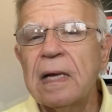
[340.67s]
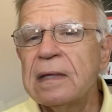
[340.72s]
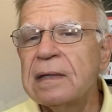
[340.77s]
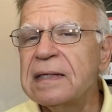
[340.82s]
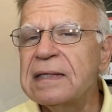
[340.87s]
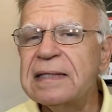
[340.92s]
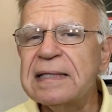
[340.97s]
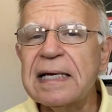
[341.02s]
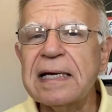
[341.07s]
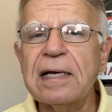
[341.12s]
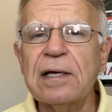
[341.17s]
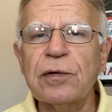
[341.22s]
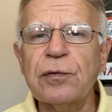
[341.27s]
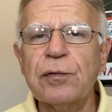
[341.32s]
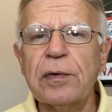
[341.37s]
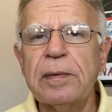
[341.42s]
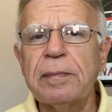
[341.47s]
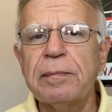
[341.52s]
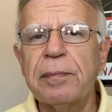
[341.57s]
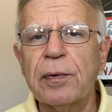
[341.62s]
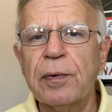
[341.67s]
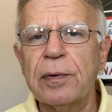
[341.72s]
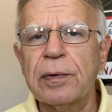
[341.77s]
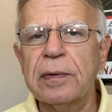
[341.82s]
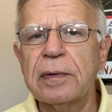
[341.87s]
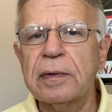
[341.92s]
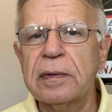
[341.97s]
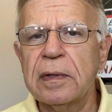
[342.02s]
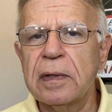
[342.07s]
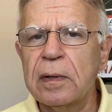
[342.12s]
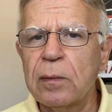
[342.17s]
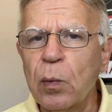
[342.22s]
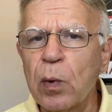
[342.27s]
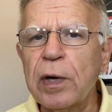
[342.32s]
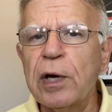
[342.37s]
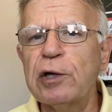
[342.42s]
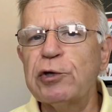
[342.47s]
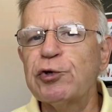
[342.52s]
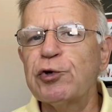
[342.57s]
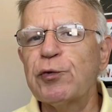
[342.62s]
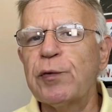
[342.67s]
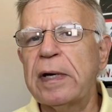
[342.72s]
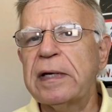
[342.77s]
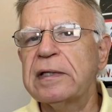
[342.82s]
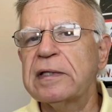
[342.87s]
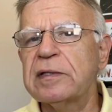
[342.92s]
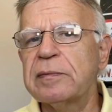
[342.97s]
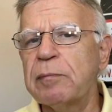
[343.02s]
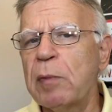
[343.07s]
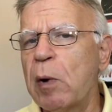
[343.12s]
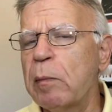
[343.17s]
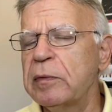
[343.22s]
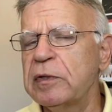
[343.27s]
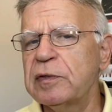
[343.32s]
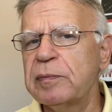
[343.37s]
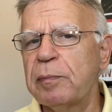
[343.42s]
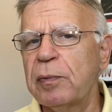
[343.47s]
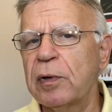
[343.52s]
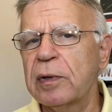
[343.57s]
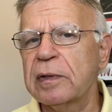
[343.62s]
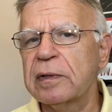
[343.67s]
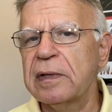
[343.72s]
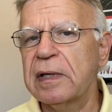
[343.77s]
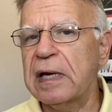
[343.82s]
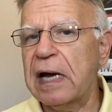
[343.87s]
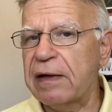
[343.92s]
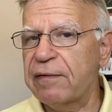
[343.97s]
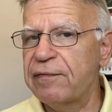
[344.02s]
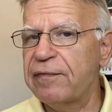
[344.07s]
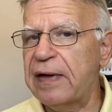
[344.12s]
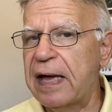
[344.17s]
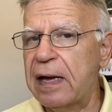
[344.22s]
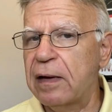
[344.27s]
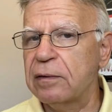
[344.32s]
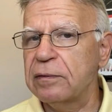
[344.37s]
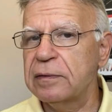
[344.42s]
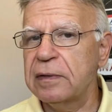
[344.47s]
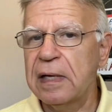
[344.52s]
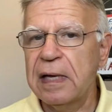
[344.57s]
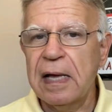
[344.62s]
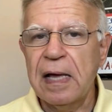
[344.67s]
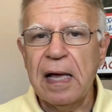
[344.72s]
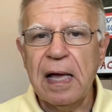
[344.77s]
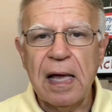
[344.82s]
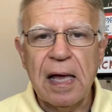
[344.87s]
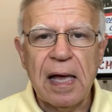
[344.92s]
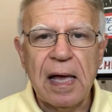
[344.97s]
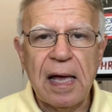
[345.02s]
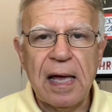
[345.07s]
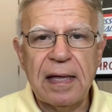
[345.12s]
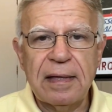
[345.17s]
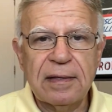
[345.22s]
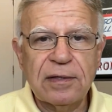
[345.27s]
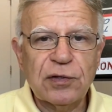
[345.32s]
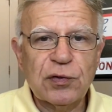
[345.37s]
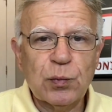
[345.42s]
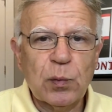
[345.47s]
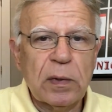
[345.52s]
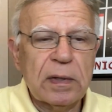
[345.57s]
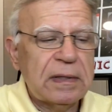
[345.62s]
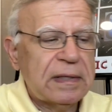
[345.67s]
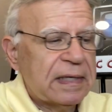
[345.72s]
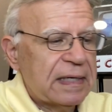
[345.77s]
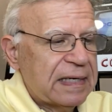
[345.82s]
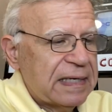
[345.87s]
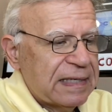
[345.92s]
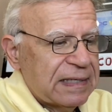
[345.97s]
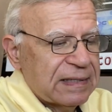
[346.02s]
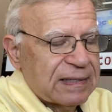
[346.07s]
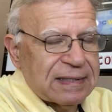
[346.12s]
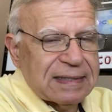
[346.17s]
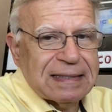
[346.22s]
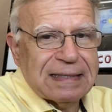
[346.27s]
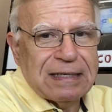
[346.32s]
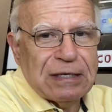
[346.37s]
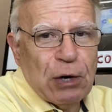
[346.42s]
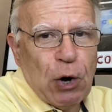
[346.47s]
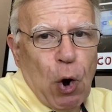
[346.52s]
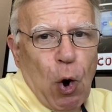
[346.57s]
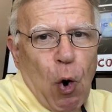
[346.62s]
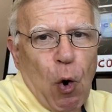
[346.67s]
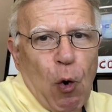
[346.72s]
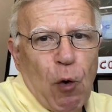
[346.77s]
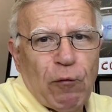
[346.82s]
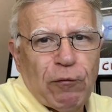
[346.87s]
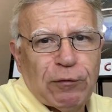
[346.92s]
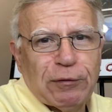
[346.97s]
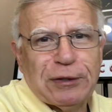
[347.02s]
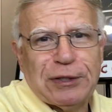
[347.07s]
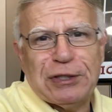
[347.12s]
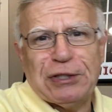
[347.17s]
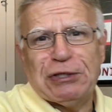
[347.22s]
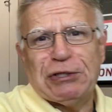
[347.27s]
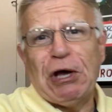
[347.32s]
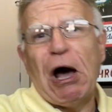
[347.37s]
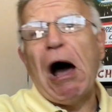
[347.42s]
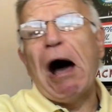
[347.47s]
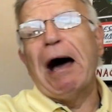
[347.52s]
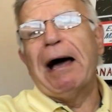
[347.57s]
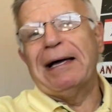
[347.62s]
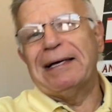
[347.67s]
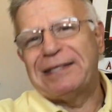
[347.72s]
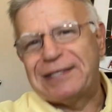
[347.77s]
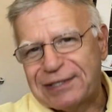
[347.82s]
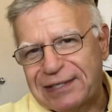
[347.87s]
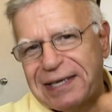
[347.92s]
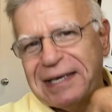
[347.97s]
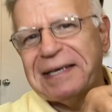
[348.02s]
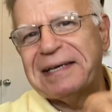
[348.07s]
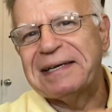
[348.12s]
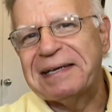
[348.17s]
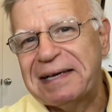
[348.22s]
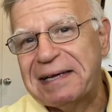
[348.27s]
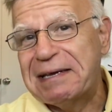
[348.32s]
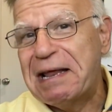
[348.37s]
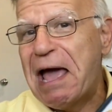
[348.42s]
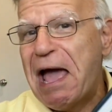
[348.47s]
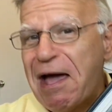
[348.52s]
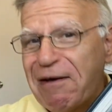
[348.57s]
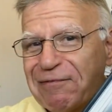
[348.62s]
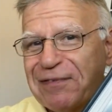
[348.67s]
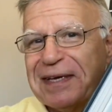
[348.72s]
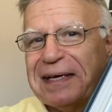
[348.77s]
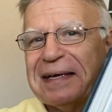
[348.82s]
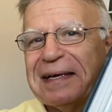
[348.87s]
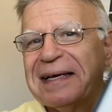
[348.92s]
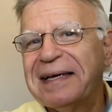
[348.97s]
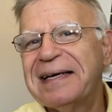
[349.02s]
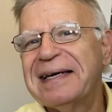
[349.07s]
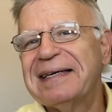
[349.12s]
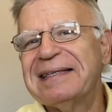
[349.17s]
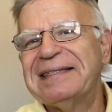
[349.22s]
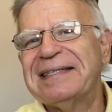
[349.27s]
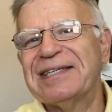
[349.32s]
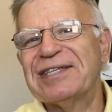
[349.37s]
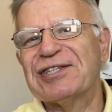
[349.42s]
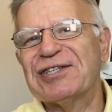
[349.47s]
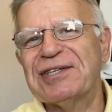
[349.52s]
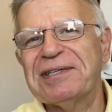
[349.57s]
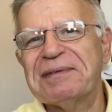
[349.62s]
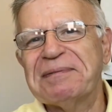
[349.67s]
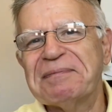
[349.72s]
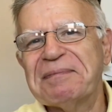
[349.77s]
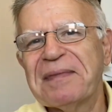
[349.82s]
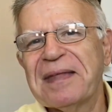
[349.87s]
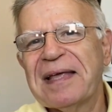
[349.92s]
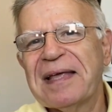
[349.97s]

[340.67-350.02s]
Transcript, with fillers: The second Greenberg 100 Greatest Moments book that I found, and this one is the oversized and heavy edition,